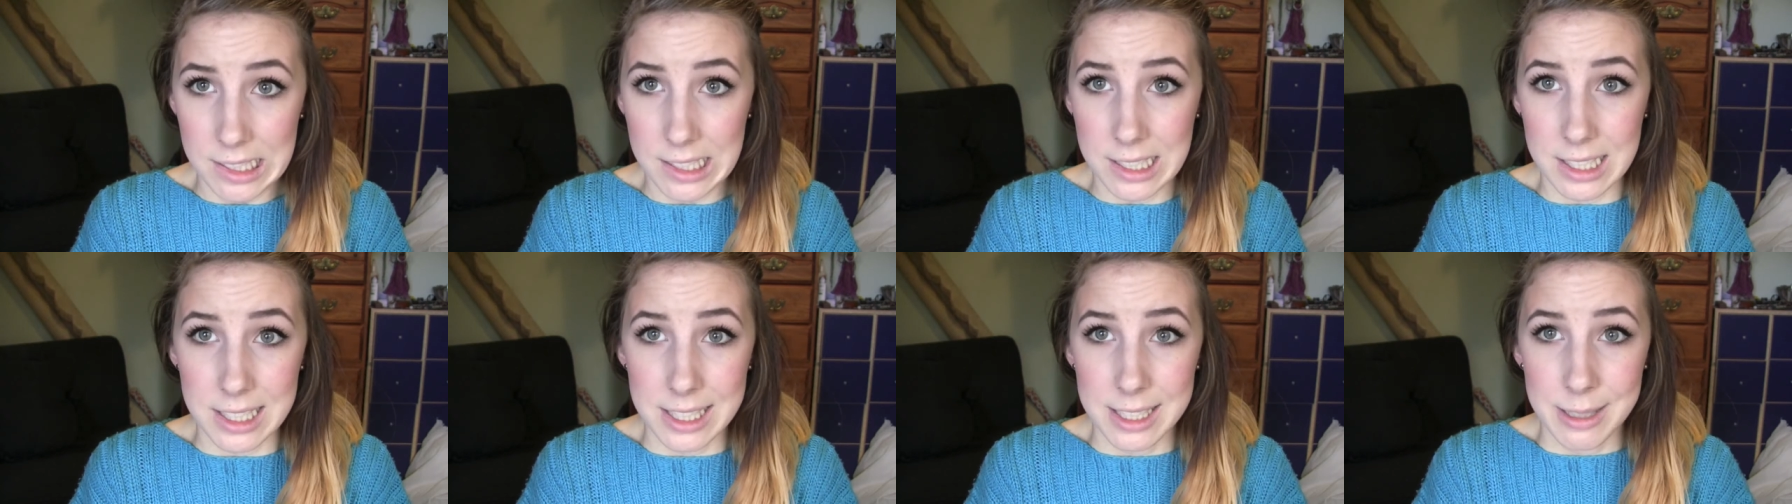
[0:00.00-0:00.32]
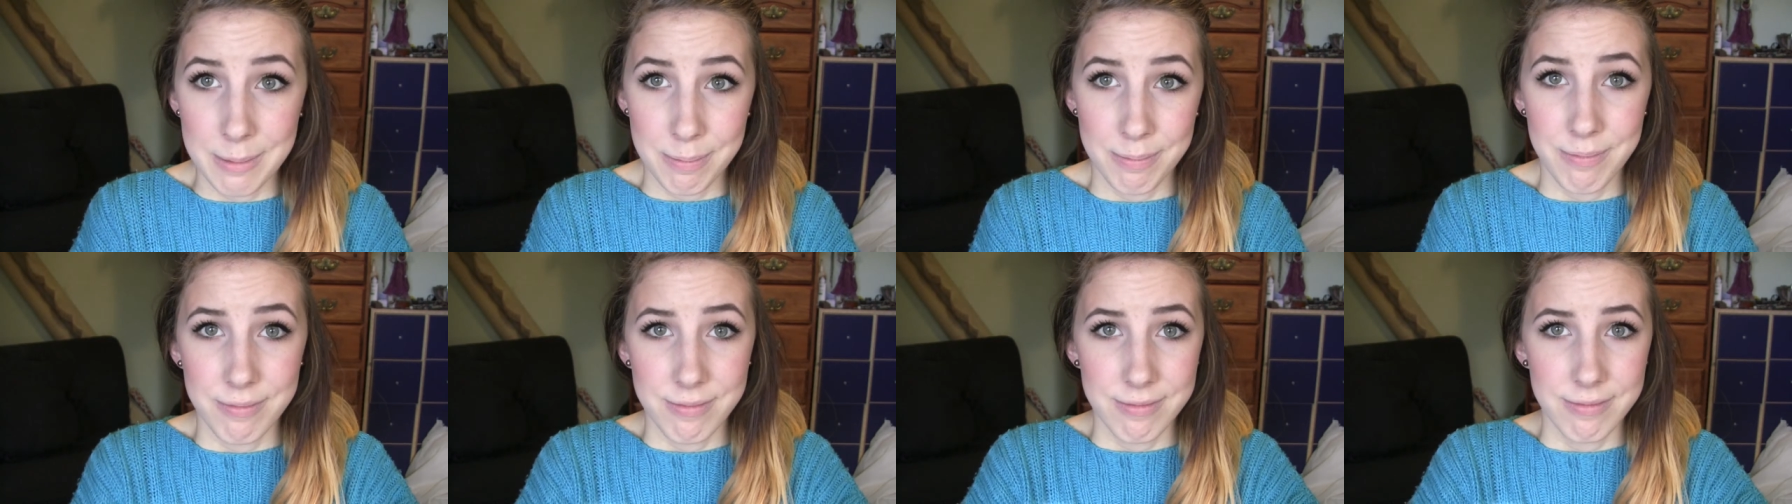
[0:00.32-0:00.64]

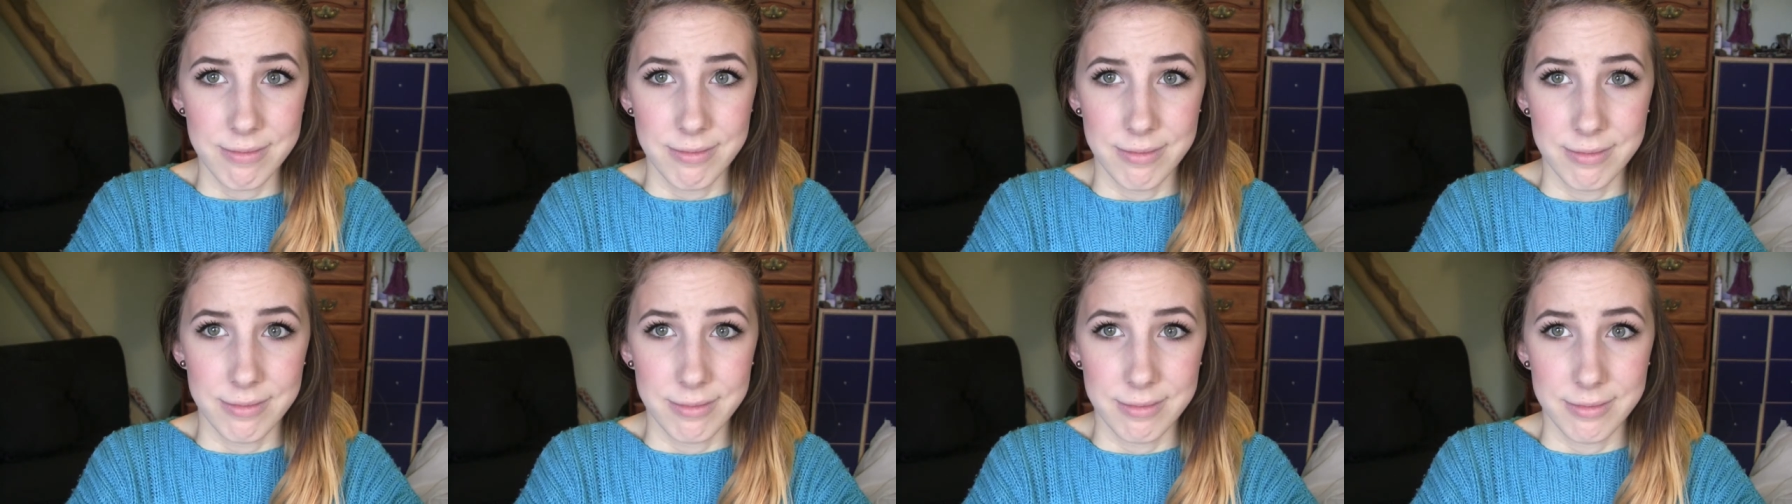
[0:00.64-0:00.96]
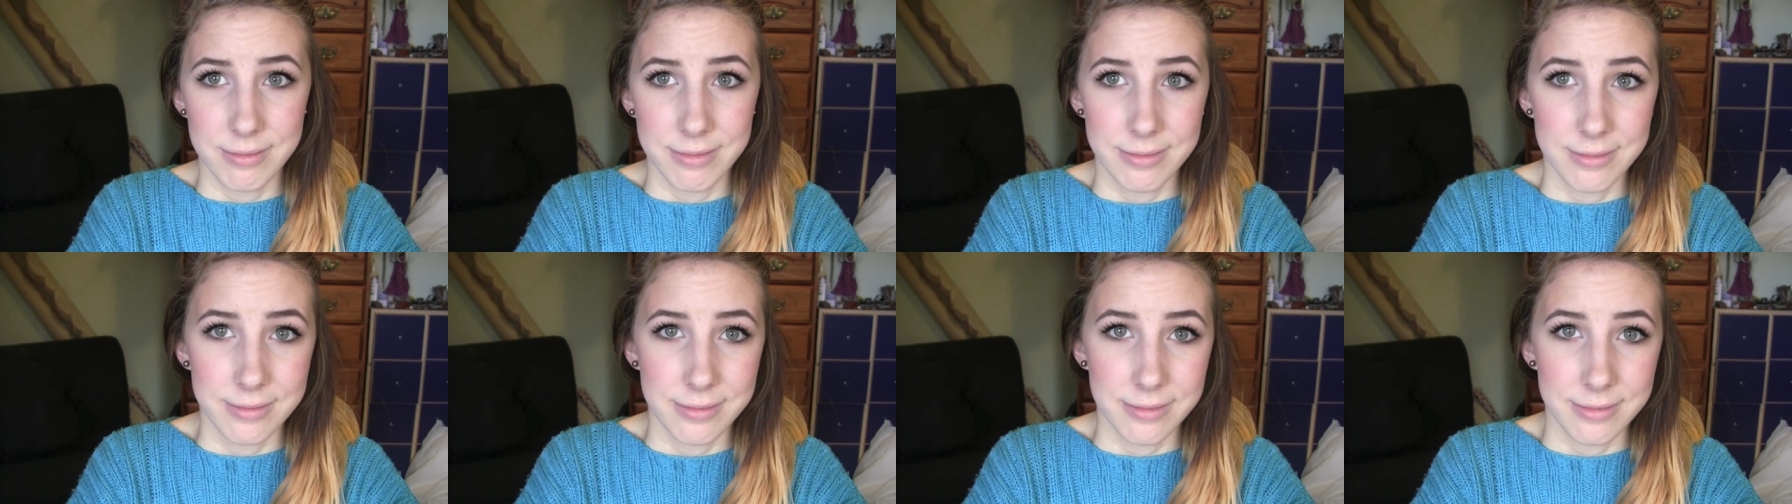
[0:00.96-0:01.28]
Again,
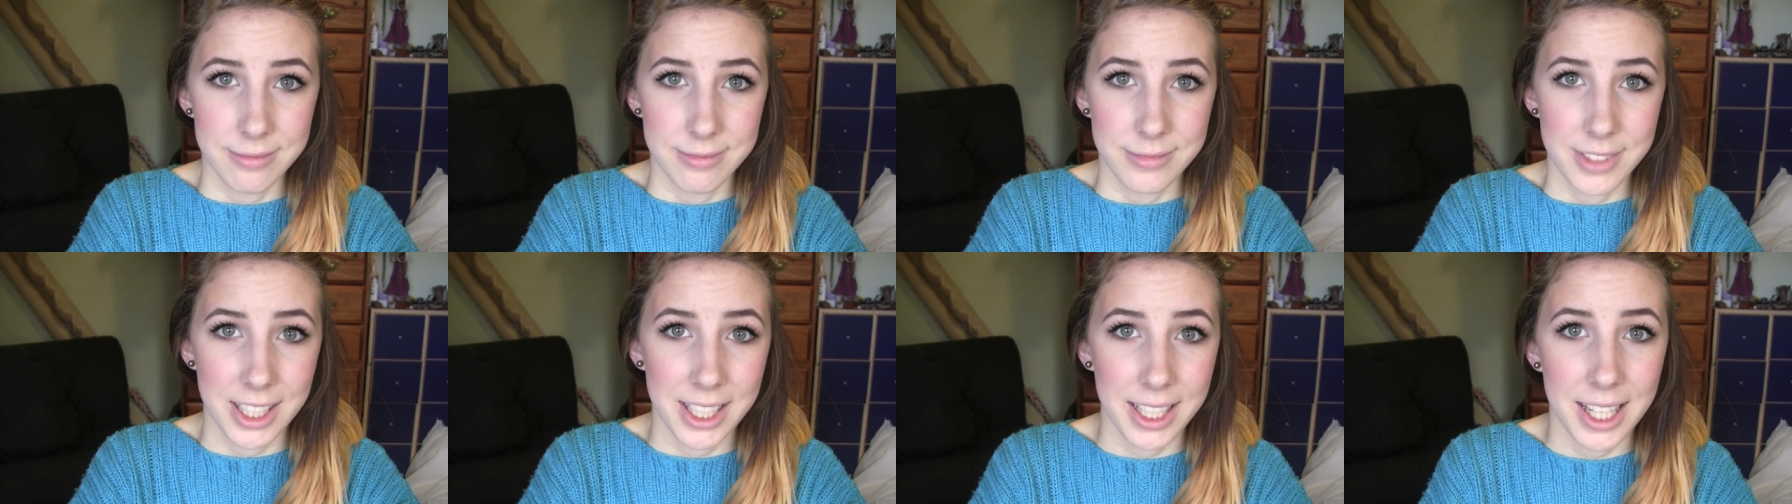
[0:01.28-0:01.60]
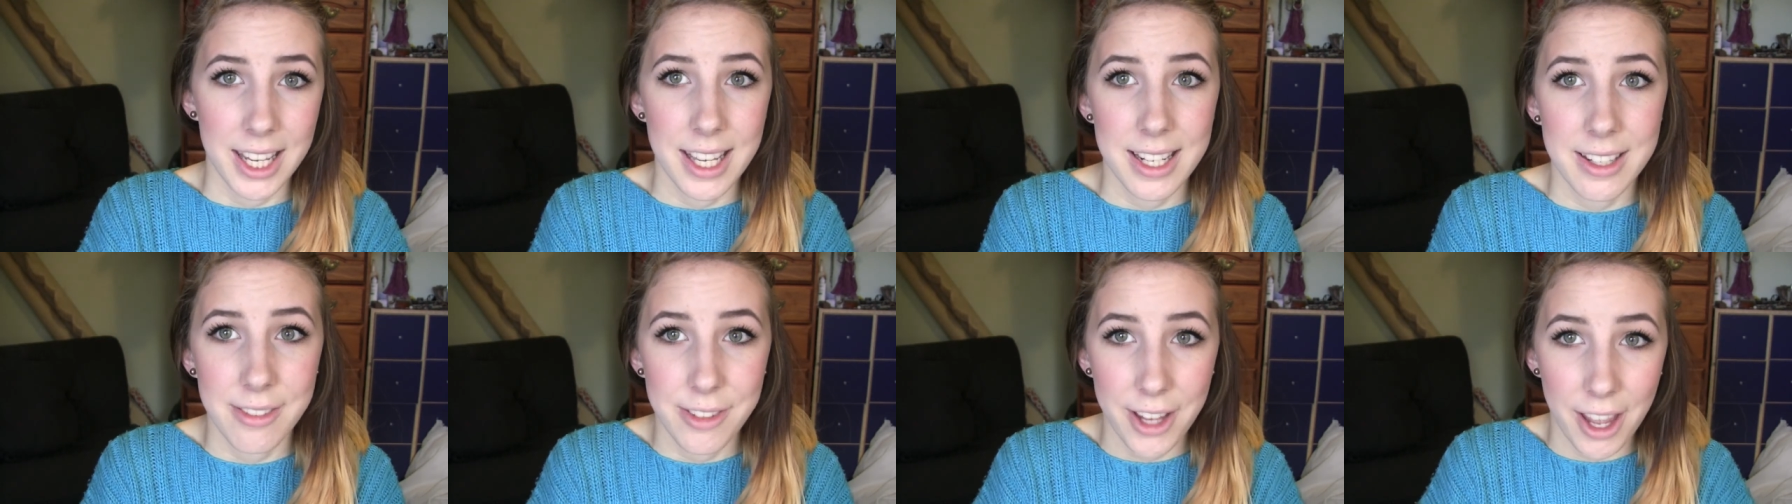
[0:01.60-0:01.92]

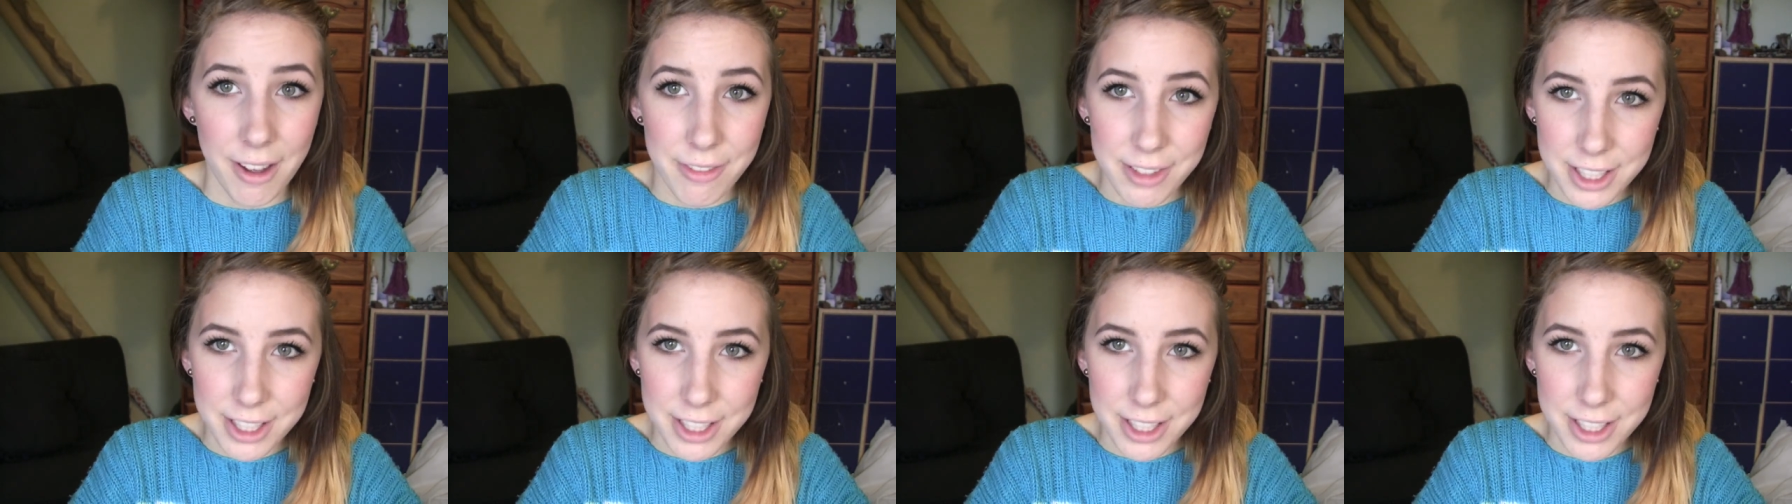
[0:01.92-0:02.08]
if you have